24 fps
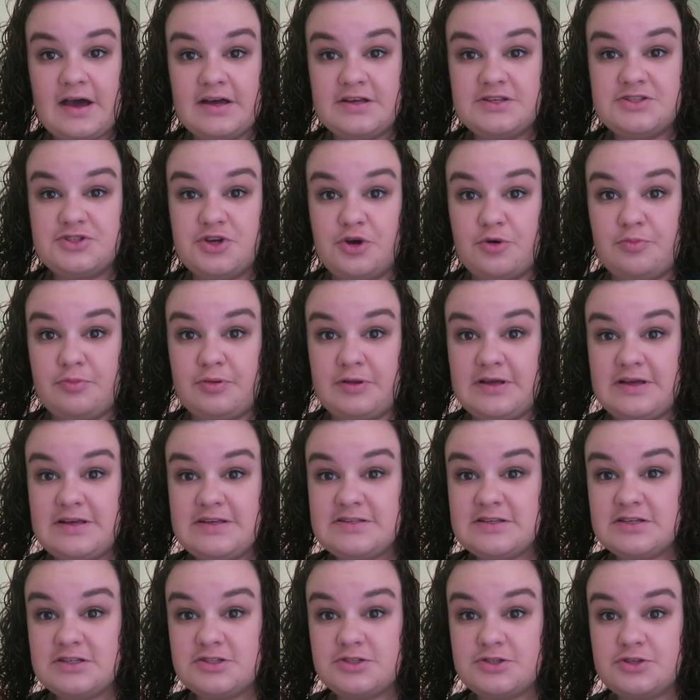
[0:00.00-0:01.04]
guys, so
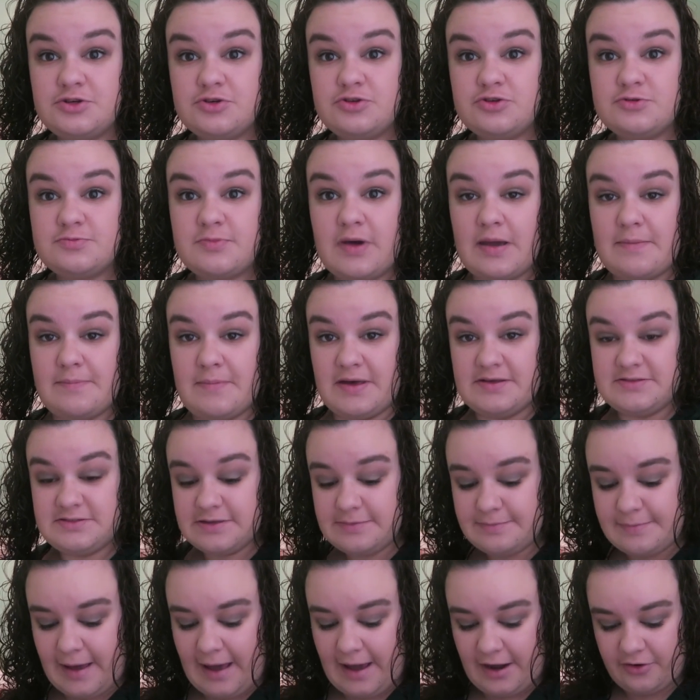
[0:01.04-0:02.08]
please excuse my
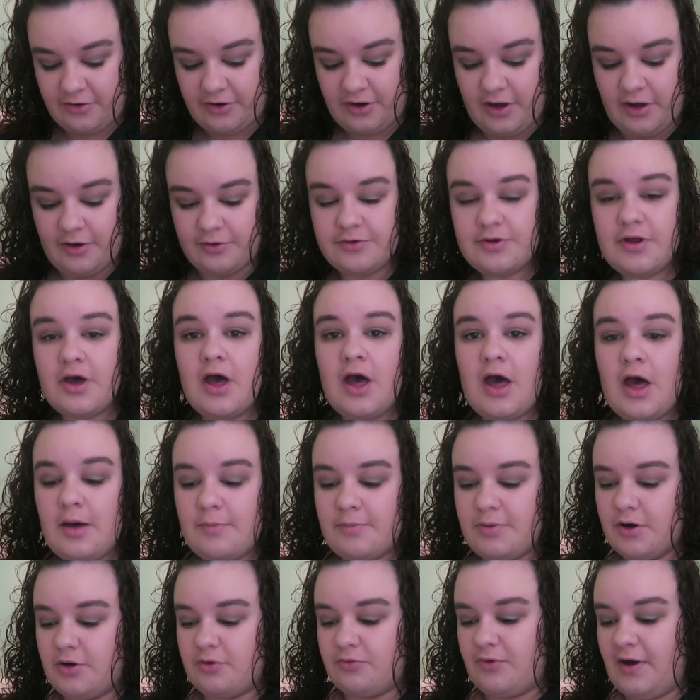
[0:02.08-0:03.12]
messy background,
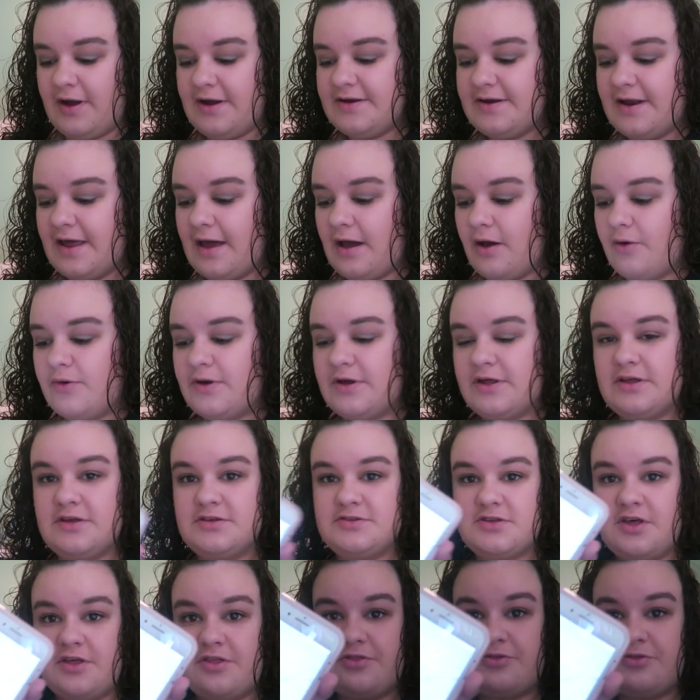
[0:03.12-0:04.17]
but right now it is